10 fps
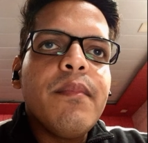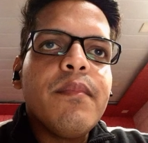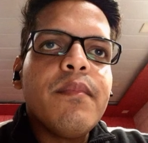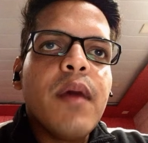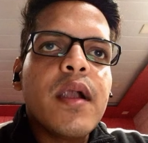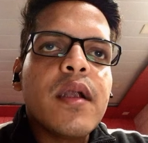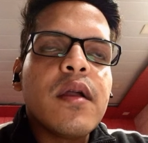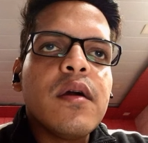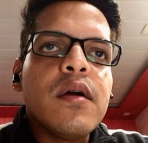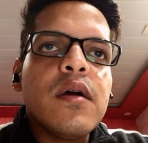but
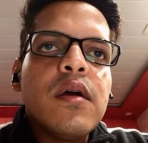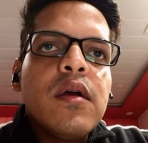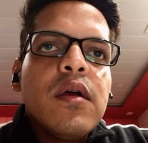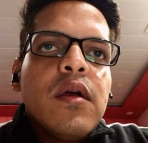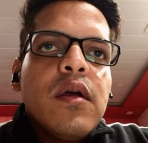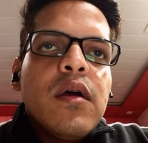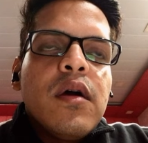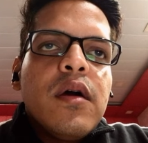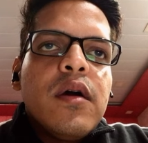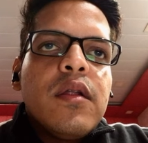
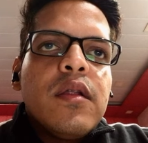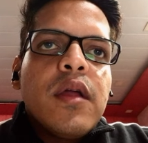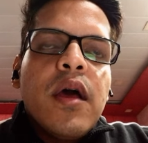there